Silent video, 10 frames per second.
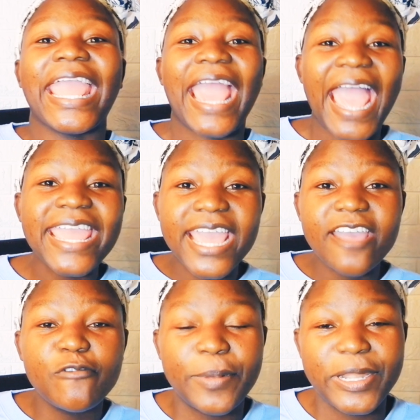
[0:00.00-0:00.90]
hey
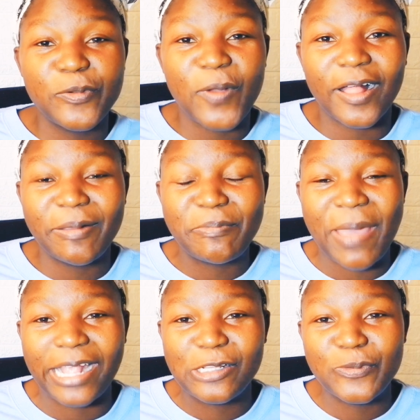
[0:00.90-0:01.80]
everybody welcome
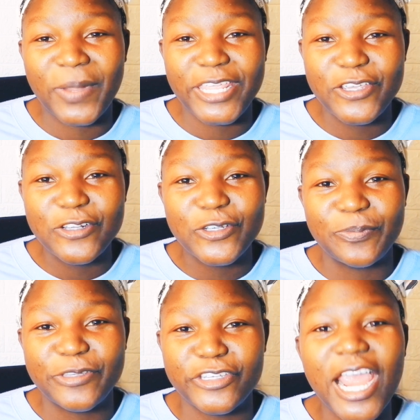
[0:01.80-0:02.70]
back to my
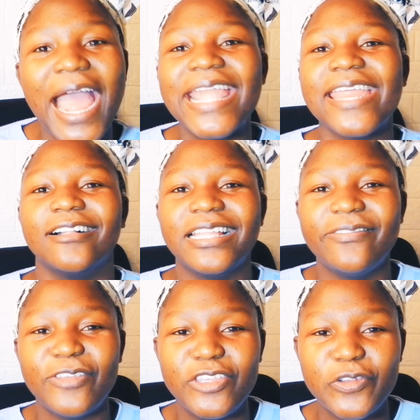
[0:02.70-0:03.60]
youtube channel
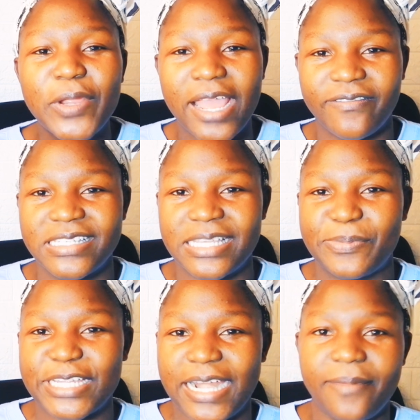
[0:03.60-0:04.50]
if you haven't
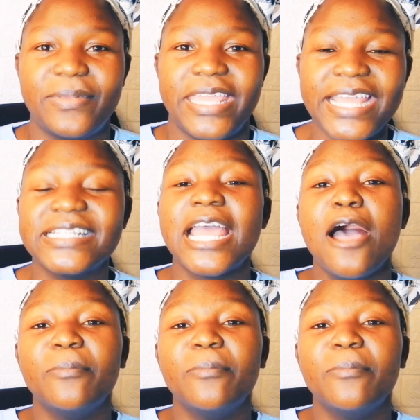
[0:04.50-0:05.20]
subscribed yet